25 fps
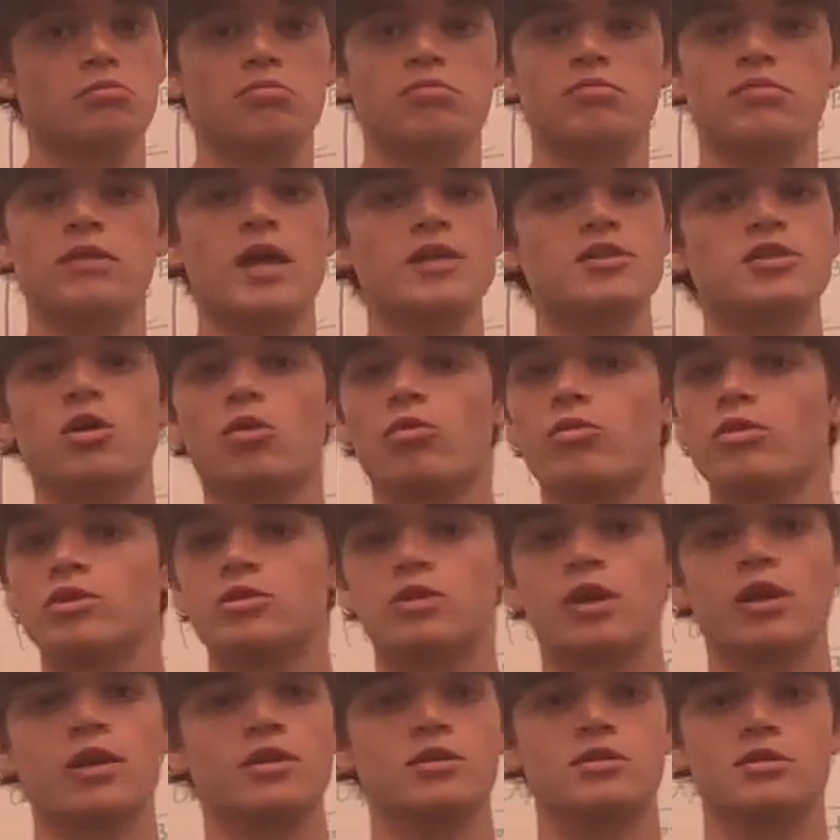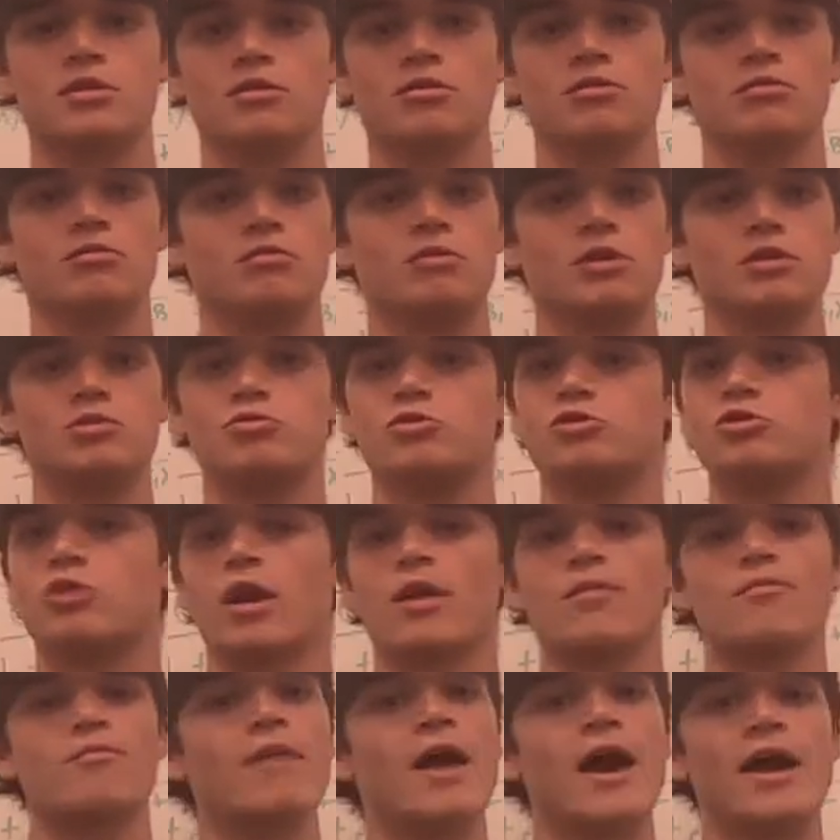That's all we try to do, is we try to
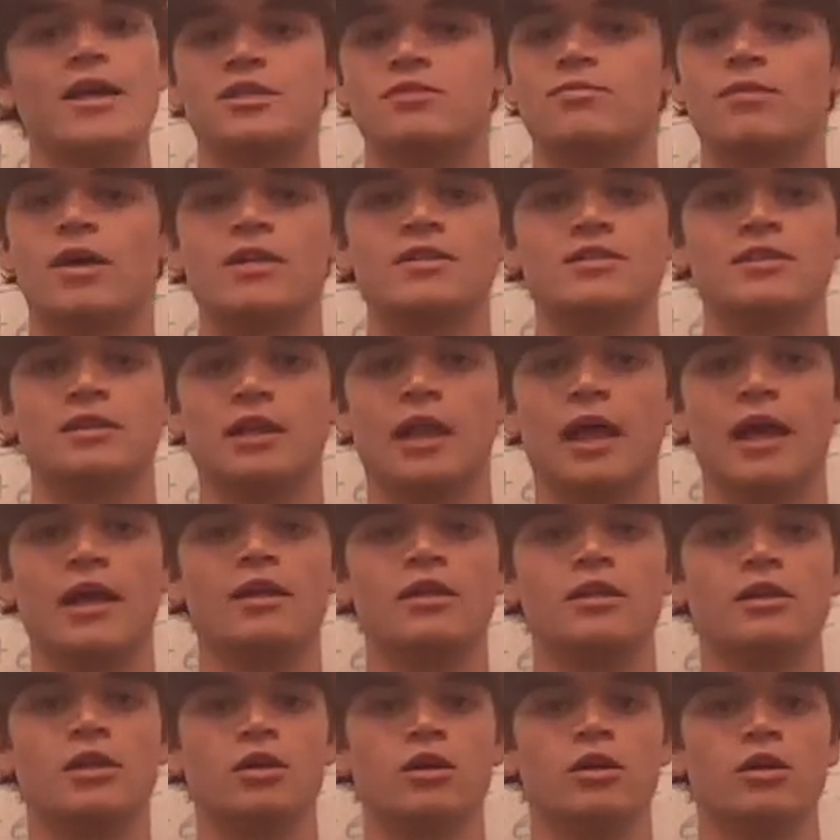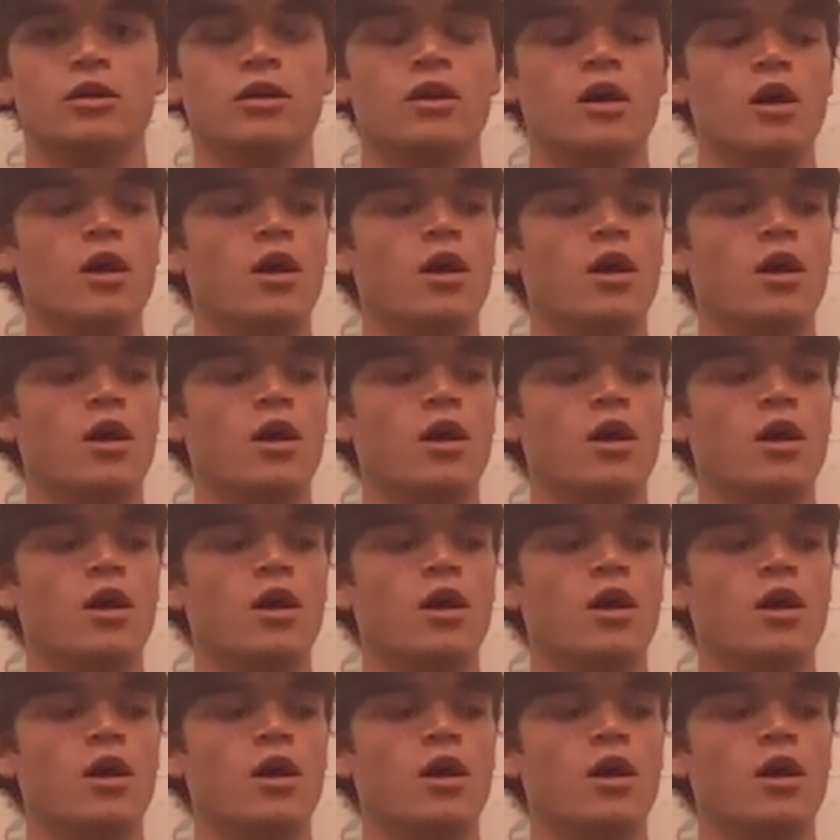maximize the likelihood